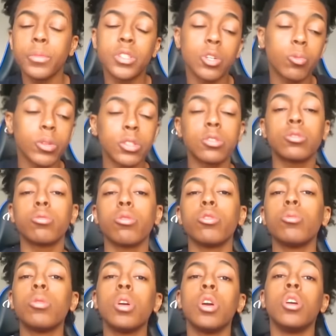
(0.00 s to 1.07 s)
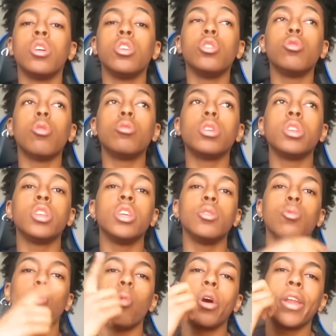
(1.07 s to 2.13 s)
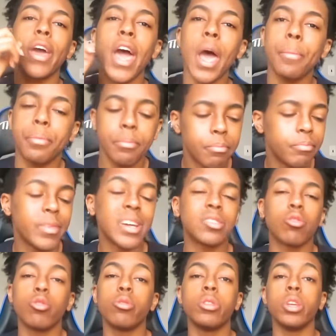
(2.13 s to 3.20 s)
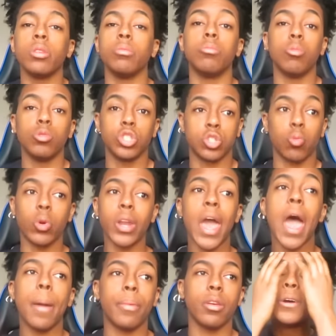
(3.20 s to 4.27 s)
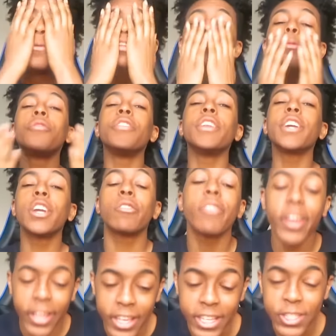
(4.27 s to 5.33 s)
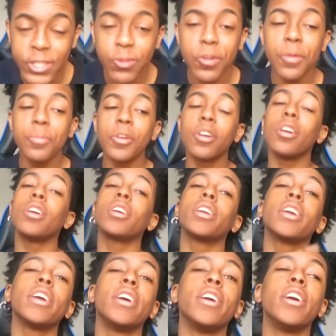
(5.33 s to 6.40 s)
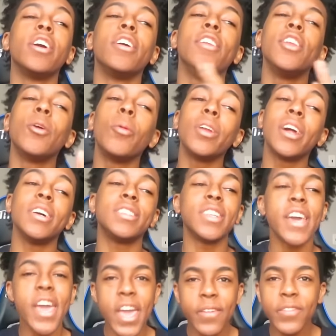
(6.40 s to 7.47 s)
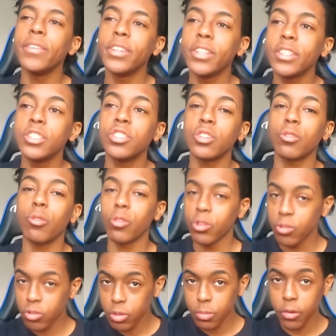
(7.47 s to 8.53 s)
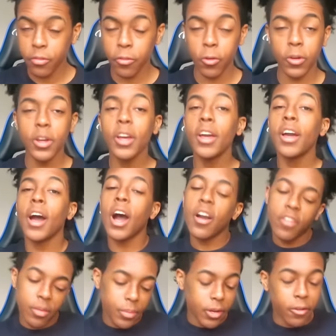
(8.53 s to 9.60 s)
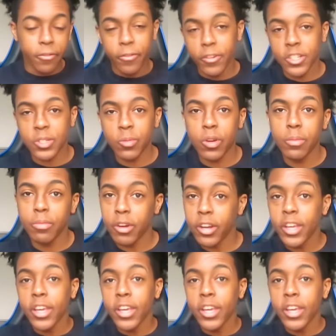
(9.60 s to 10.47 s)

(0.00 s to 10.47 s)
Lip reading: It's a quick tutorial. You only need one app. That's all you need, just one app. So we finna get right into it, but again, no one has ever did the jump on YouTube before. I'm gonna be the first one, bro.